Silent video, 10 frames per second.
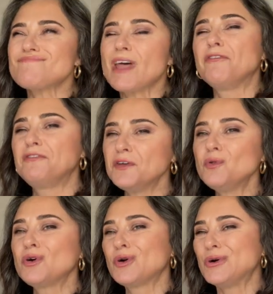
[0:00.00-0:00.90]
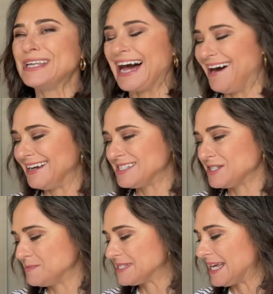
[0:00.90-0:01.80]
feel-good
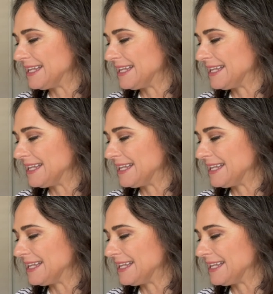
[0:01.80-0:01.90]
items.